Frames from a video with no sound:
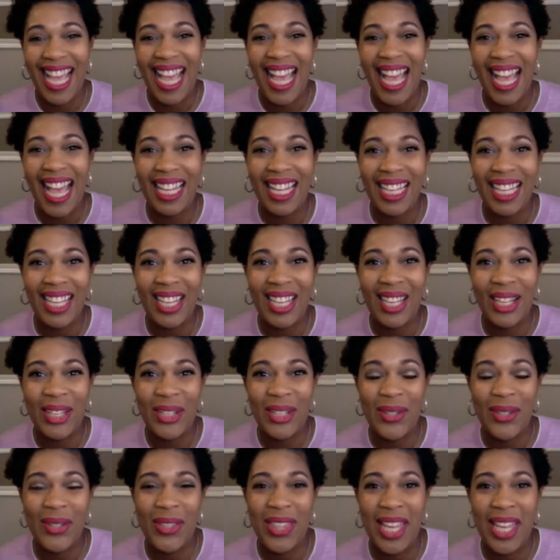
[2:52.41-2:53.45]

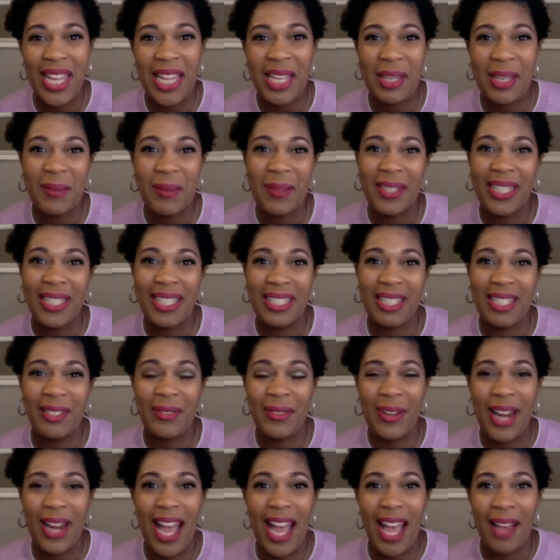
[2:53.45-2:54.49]
Hello. Thank you, Melissa,
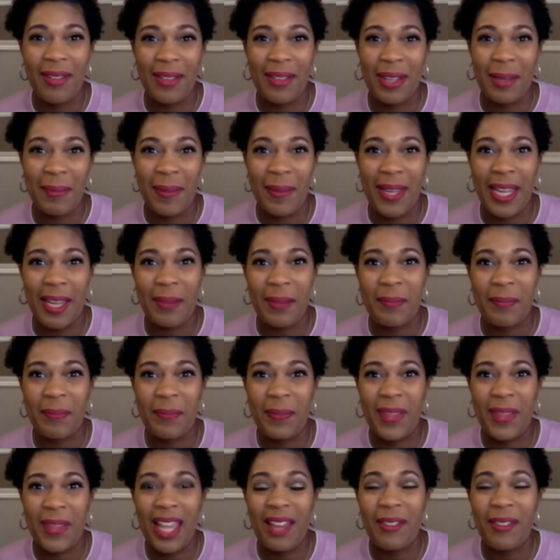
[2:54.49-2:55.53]
for having me.
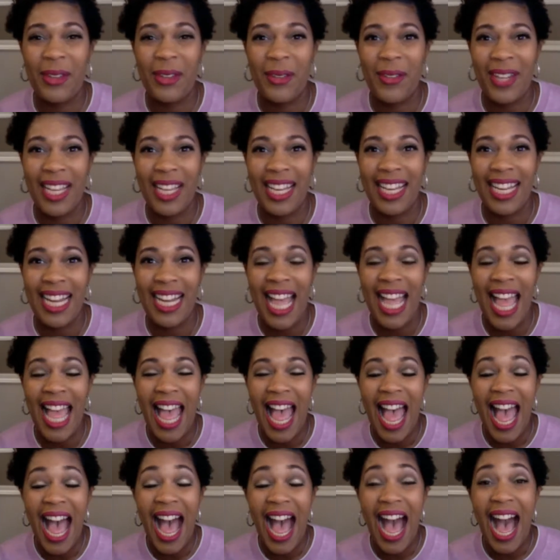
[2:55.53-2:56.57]
Everyone,
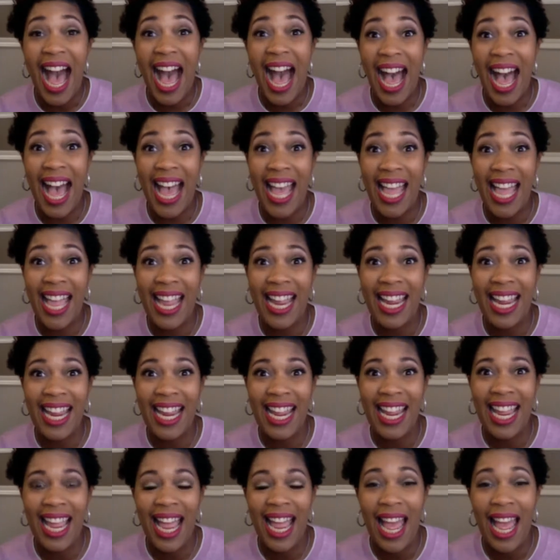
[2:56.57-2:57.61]
I
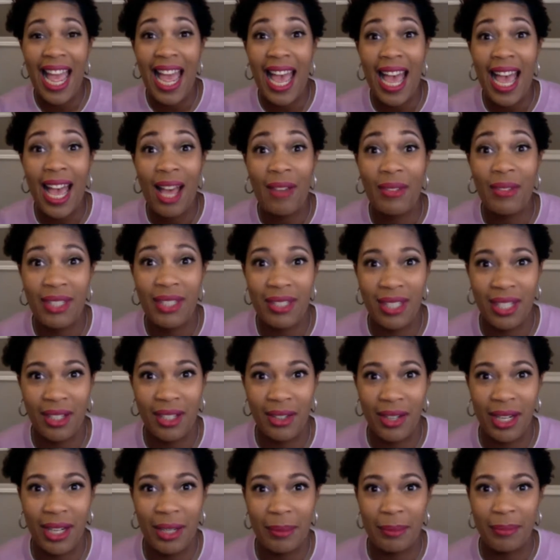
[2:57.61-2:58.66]
have a
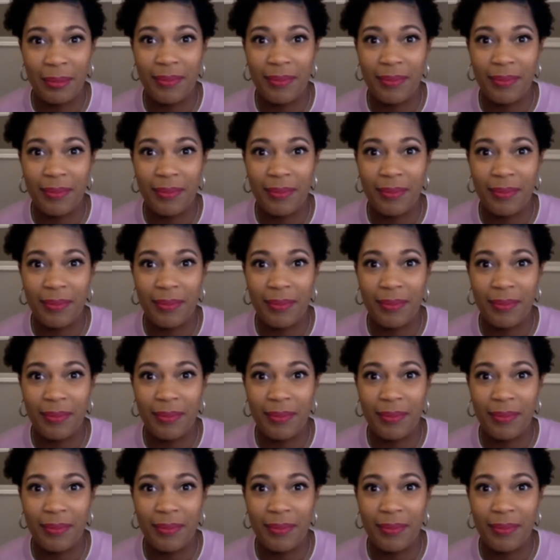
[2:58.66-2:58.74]
secret.